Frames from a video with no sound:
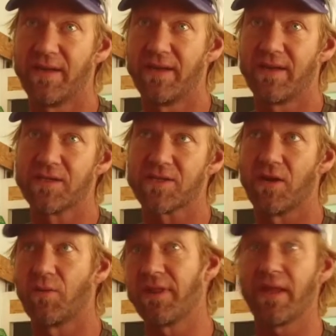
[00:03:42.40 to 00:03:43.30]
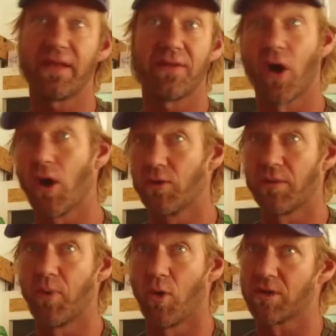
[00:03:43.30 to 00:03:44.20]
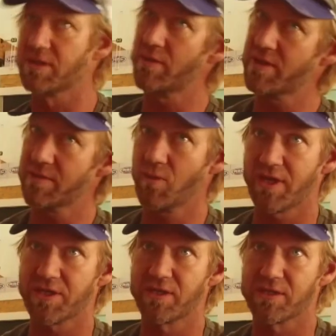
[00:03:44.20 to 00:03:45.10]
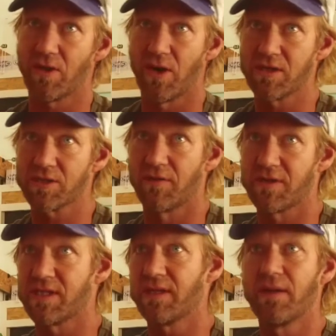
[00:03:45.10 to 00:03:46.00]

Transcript: So when they did the whole report, because there were some questions asked, obviously,